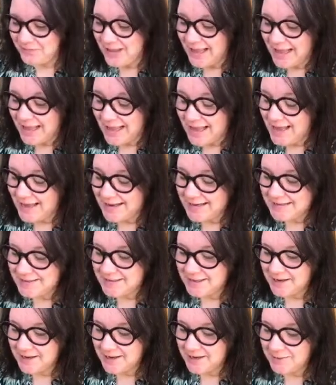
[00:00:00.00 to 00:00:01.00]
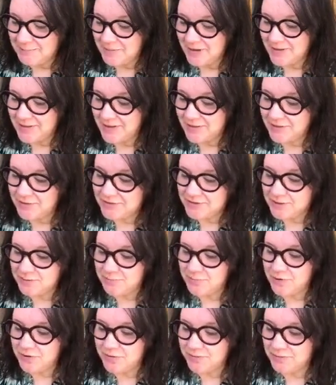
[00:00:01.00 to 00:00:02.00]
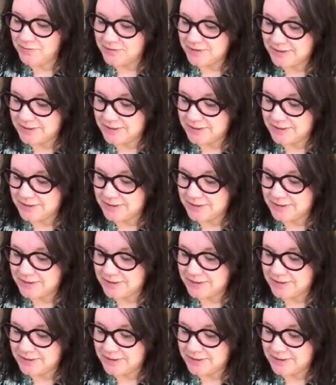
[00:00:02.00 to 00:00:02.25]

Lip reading: And then there's this beautiful